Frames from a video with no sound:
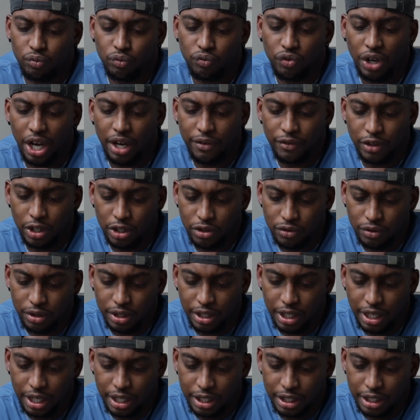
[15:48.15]
500
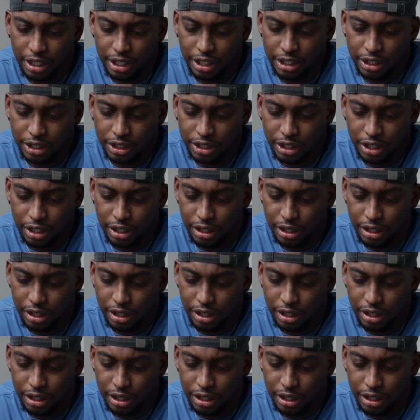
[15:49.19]
is